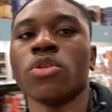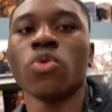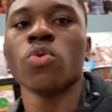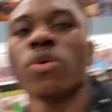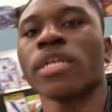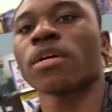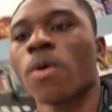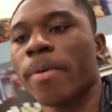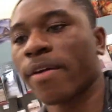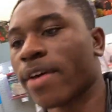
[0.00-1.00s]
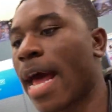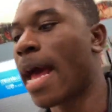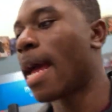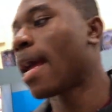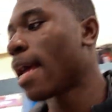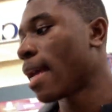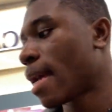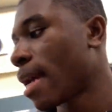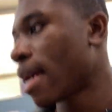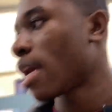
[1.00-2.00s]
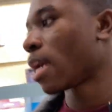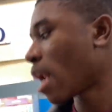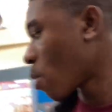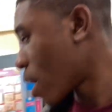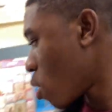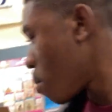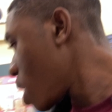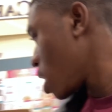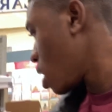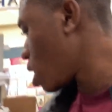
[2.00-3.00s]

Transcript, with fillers: You need to go pay for that. I don't got no money.